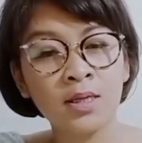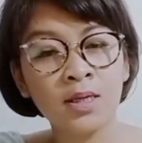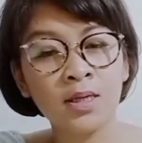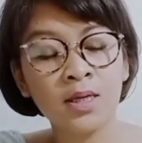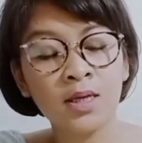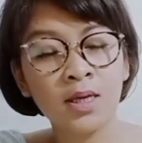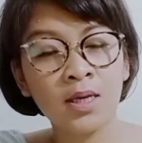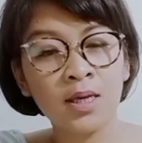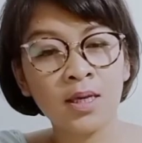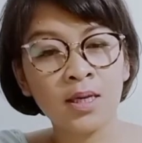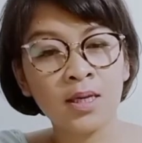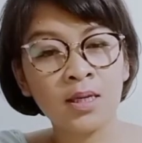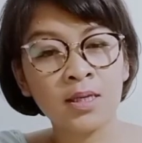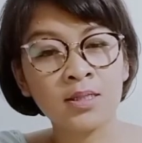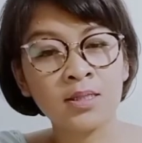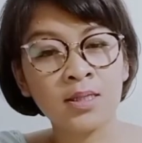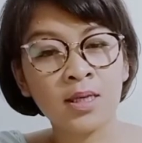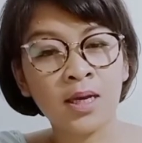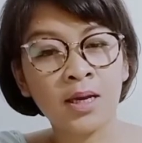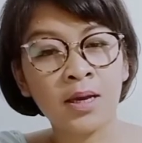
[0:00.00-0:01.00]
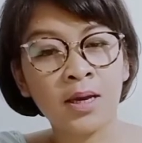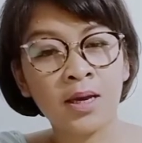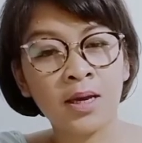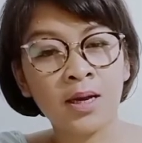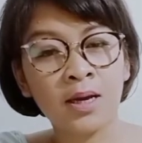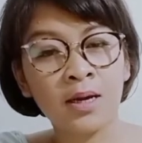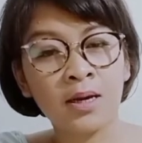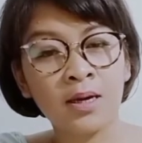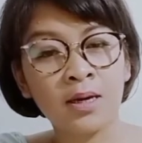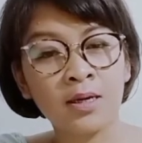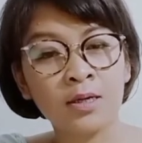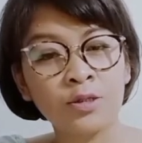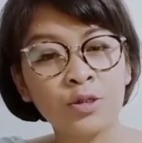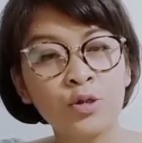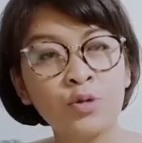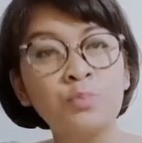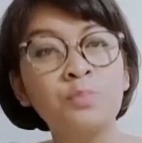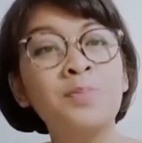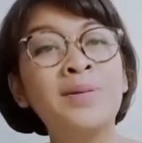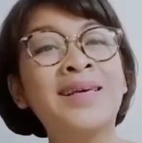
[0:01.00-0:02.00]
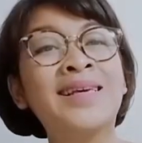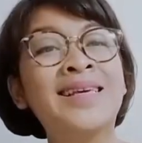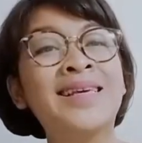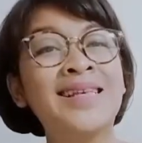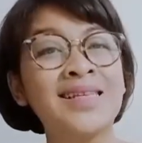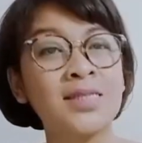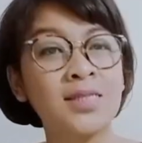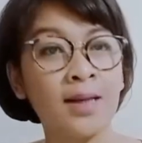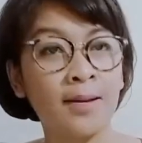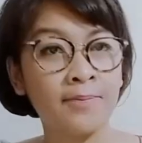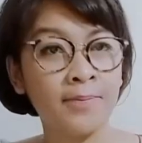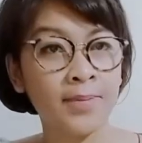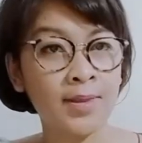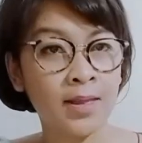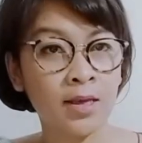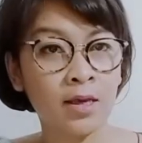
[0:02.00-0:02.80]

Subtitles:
is to begin something.